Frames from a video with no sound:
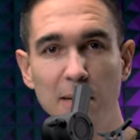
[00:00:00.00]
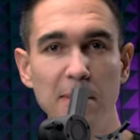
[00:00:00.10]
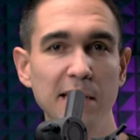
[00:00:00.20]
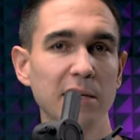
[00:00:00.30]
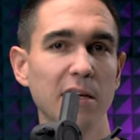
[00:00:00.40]
I'm
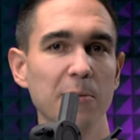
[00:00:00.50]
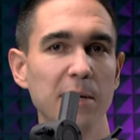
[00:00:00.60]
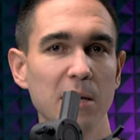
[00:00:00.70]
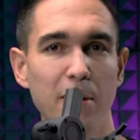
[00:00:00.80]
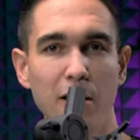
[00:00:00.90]
basically going to
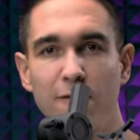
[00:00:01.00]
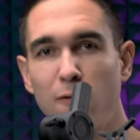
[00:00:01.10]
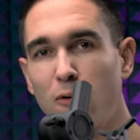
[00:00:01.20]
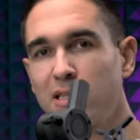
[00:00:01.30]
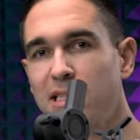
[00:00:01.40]
be comparing
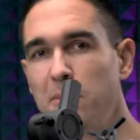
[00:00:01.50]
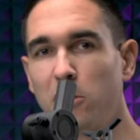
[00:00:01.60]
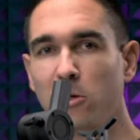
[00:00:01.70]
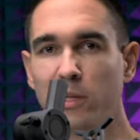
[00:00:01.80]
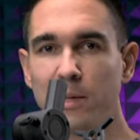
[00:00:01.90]
four
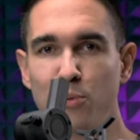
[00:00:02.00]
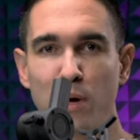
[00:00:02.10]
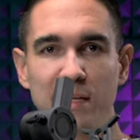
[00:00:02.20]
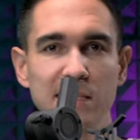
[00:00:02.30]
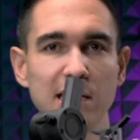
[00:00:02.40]
similarly
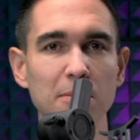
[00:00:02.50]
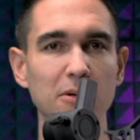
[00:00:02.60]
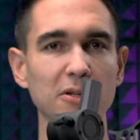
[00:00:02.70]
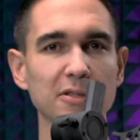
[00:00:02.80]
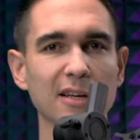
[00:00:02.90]
priced
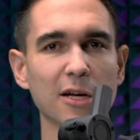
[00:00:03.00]
gimbals